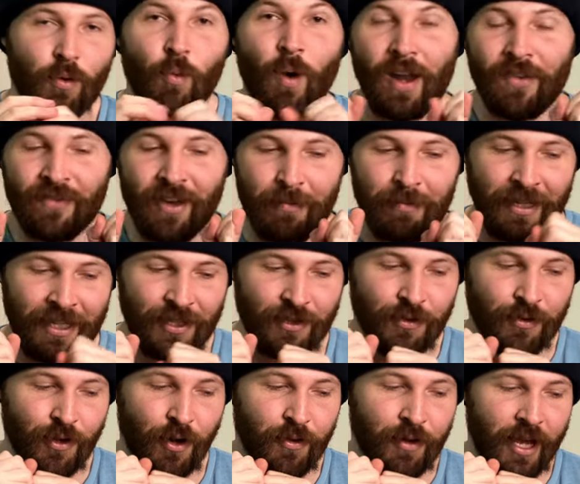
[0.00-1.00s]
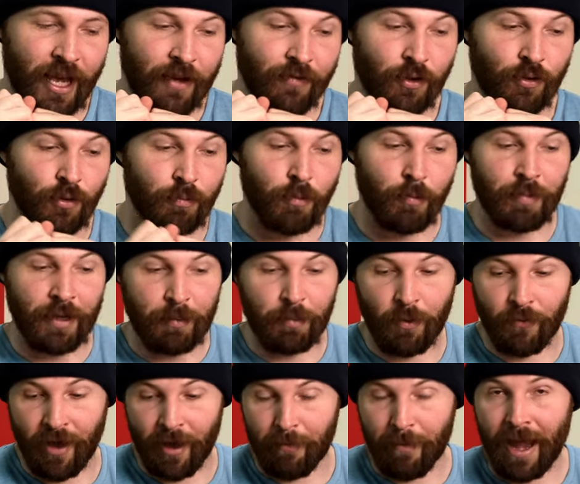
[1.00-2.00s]
One that means you don't have a group of people
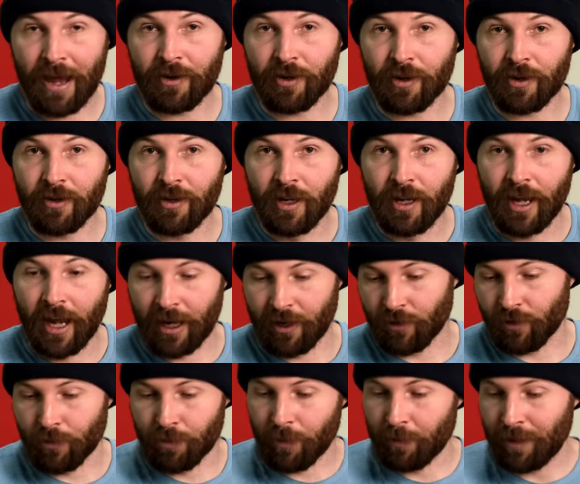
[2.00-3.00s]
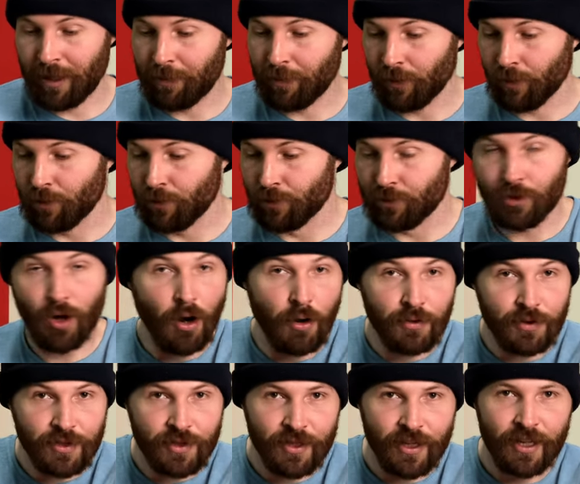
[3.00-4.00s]
that matter and a group of people who
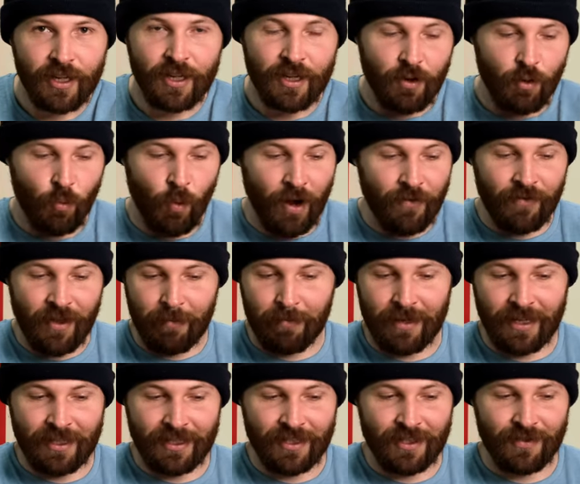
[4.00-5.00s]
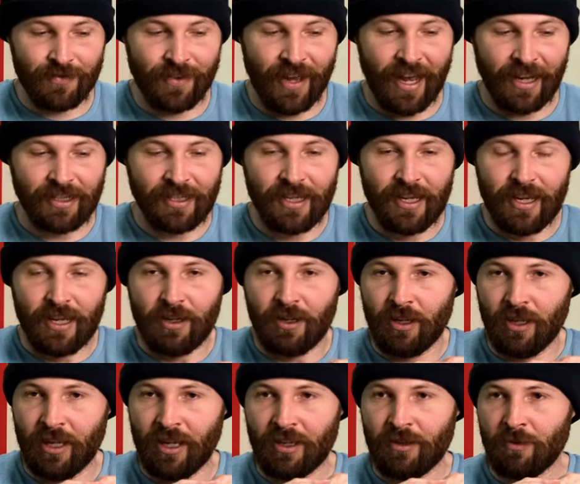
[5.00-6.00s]
don't. One that means that
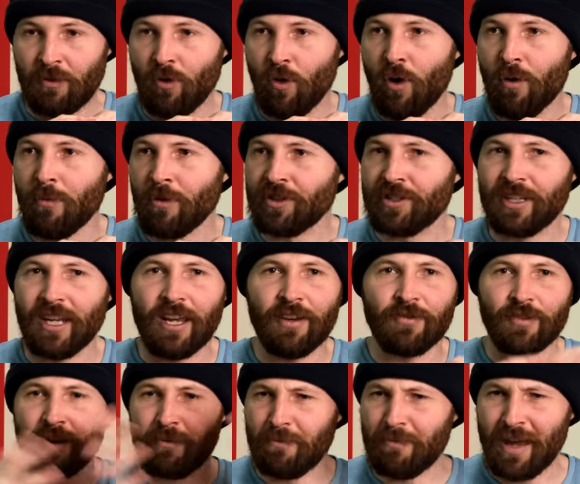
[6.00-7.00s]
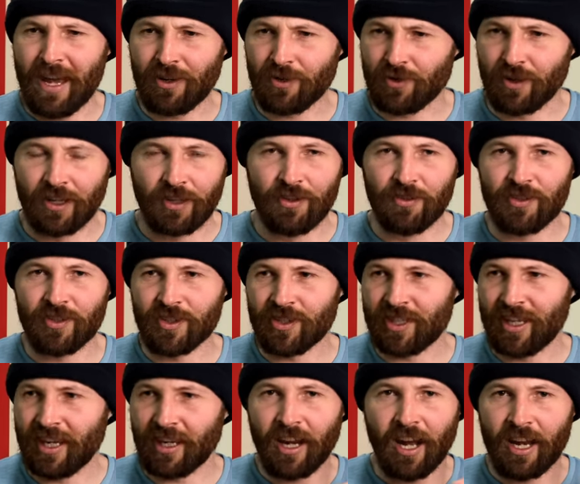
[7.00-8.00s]
in almost every metric, you just
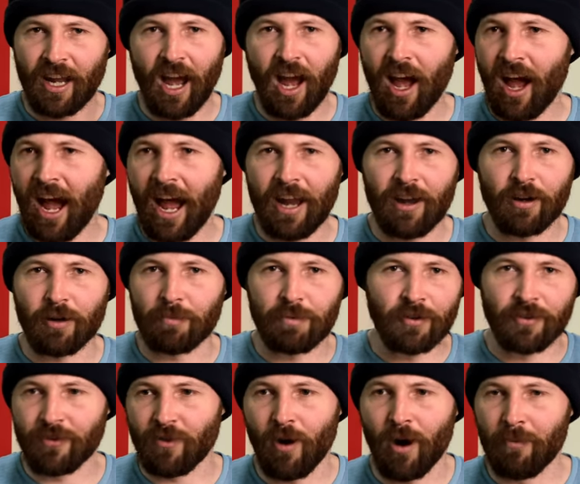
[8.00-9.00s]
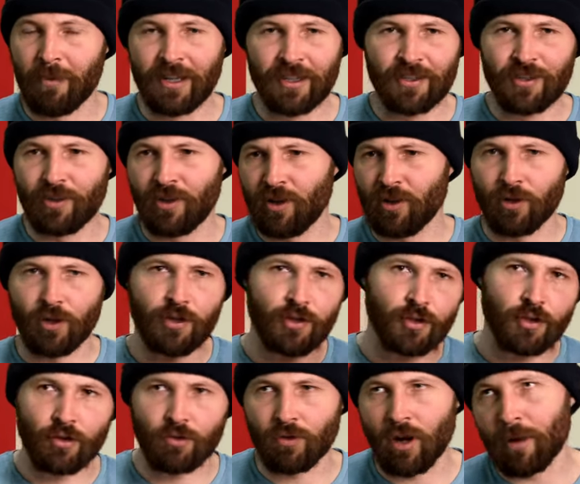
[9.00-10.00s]
get kind of higher performance, you know, less
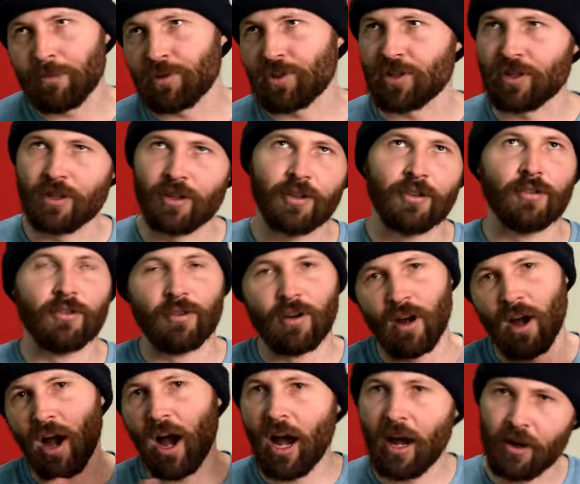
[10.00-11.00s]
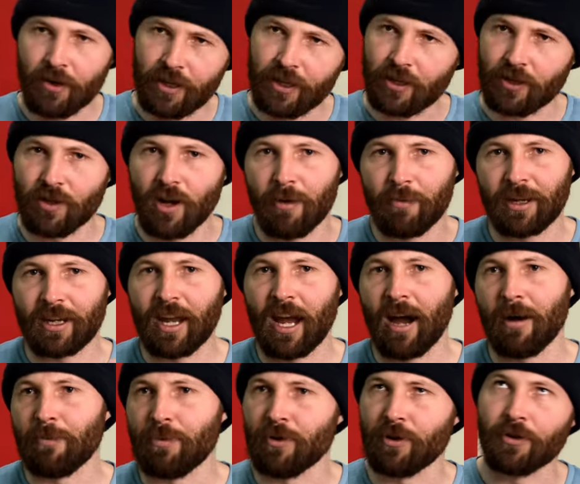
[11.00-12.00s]
corruption or a higher economic
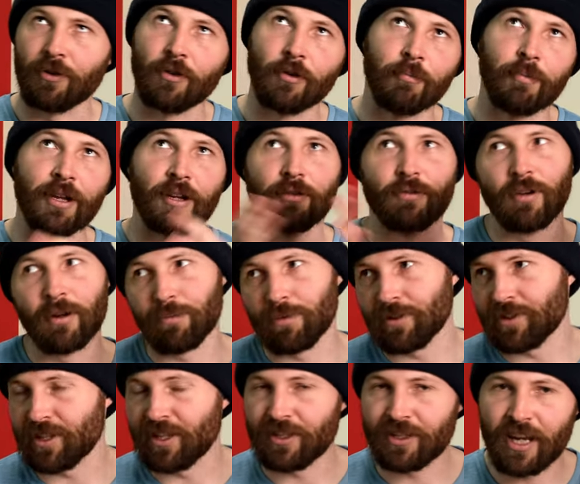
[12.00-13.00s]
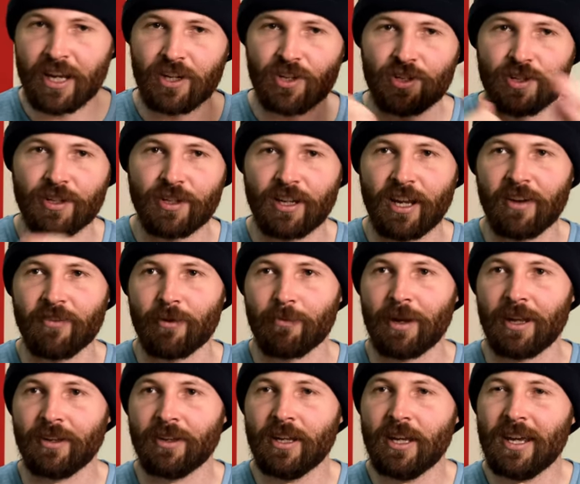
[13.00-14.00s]
output or a better representation in
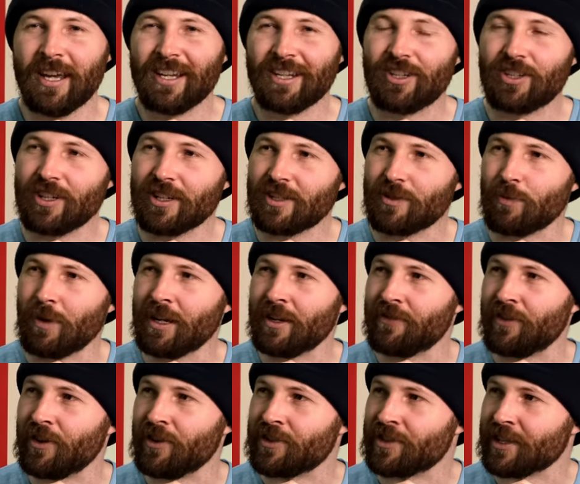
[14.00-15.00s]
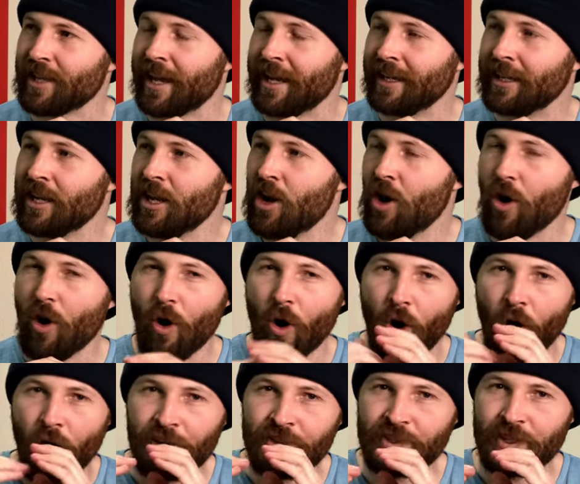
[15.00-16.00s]
government. Just one of those like
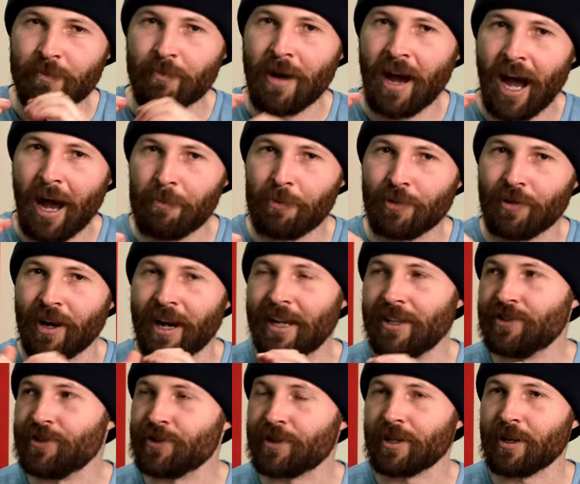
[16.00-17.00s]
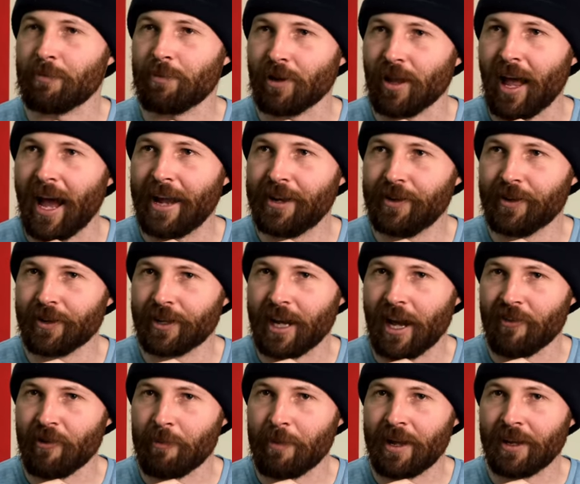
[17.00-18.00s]
awesome upgrades you can apply to your
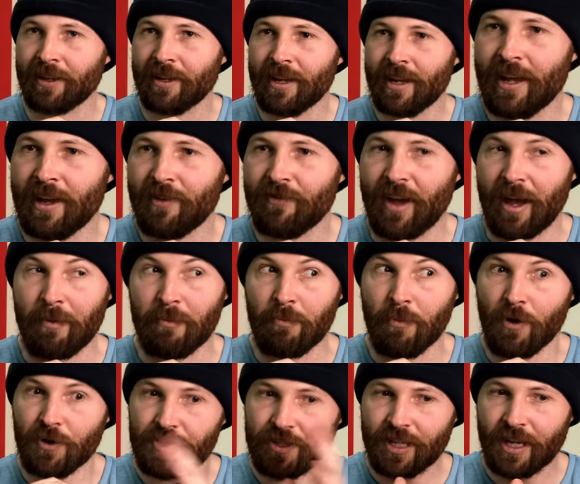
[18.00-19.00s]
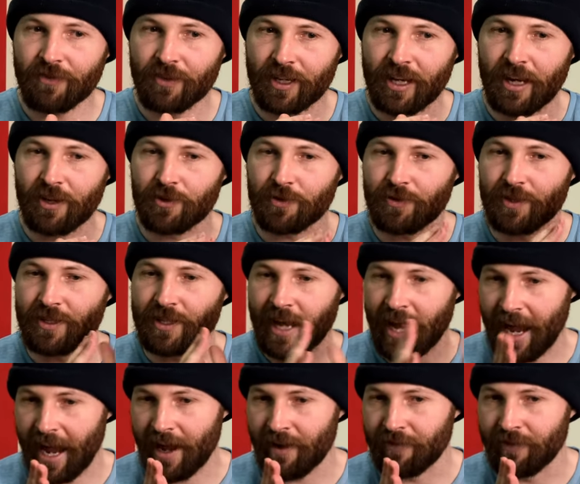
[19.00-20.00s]
government that most other countries
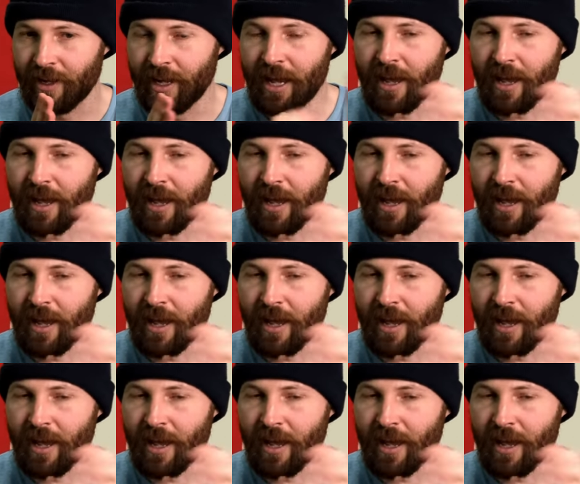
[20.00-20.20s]
have,